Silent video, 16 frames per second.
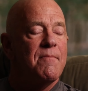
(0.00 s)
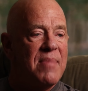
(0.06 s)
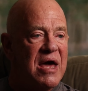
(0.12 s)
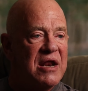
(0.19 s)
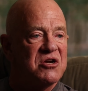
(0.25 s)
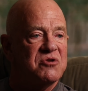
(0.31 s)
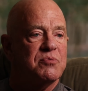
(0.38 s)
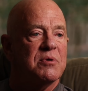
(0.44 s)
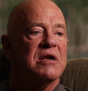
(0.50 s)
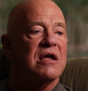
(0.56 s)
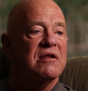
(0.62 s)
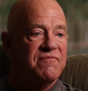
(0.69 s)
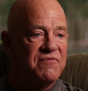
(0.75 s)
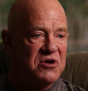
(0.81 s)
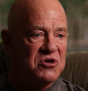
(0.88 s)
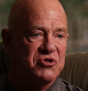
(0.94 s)
management,
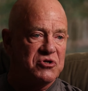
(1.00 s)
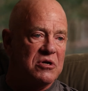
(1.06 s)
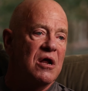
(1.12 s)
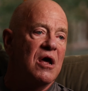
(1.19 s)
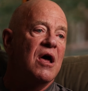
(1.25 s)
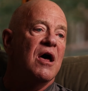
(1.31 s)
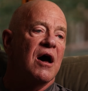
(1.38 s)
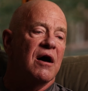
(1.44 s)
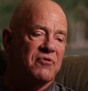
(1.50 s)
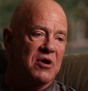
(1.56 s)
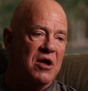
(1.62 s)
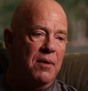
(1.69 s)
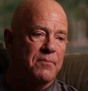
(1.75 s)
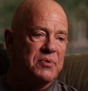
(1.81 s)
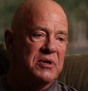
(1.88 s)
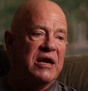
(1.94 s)
and vision of the
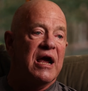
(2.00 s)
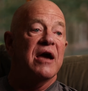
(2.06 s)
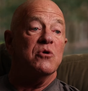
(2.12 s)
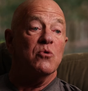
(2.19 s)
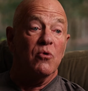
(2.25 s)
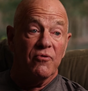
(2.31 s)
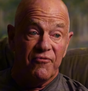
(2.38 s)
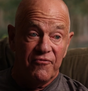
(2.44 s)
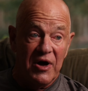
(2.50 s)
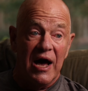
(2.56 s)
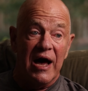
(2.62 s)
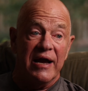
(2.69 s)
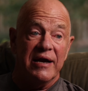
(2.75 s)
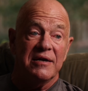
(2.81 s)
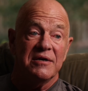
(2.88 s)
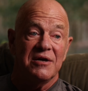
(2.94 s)
company. And you will
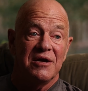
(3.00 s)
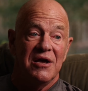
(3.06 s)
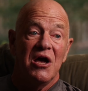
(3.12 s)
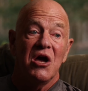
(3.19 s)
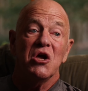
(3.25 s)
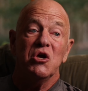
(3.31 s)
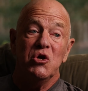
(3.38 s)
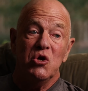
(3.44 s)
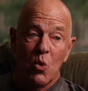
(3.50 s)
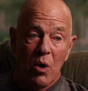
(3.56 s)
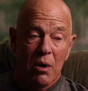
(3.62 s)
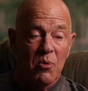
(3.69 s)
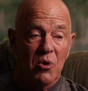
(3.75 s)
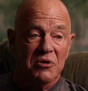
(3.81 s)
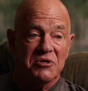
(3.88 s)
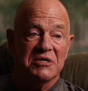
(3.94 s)
find you are
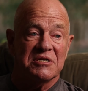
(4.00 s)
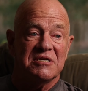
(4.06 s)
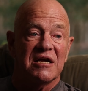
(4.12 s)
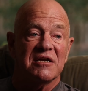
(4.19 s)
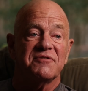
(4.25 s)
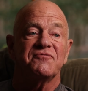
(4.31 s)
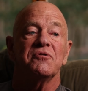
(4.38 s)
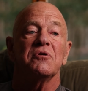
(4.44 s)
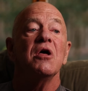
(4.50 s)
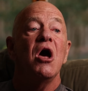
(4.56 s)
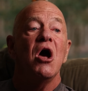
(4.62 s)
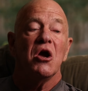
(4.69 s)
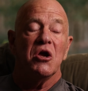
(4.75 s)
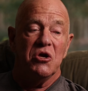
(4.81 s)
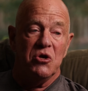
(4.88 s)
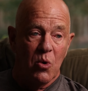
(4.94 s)
more successful,
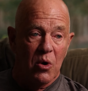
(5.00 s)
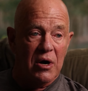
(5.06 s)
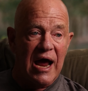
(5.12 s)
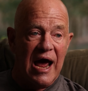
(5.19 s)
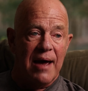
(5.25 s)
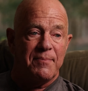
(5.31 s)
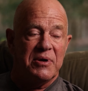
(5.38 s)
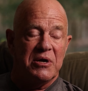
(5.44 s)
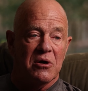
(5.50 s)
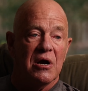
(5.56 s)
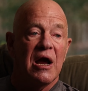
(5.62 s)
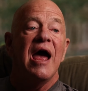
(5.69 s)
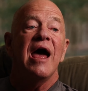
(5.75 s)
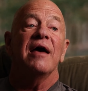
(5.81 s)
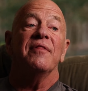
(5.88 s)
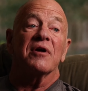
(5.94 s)
you are happier,
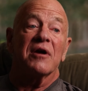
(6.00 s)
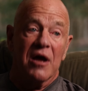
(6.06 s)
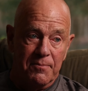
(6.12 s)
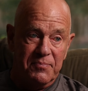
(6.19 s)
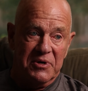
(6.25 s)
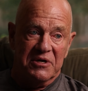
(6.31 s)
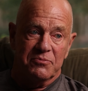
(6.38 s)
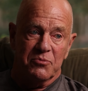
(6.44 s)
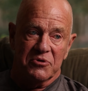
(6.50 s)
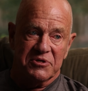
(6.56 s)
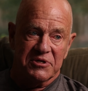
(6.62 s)
and the company is more